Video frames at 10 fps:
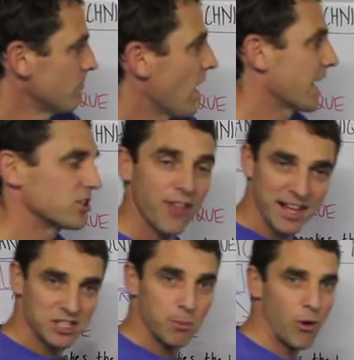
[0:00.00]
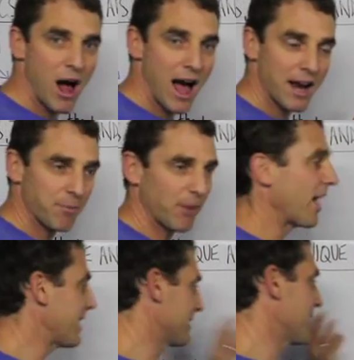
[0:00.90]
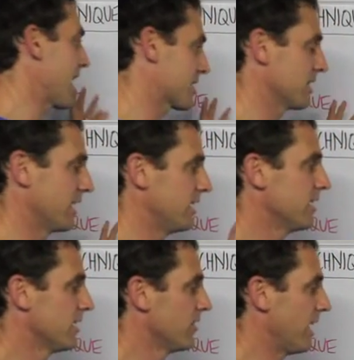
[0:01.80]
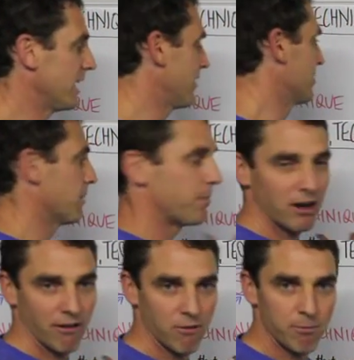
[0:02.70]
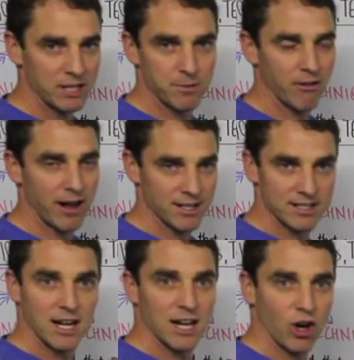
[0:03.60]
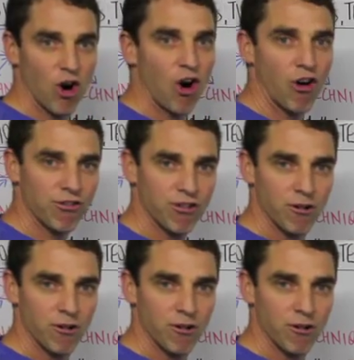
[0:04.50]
Okay, so that's the brain, but that doesn't actually then give us a much better understanding of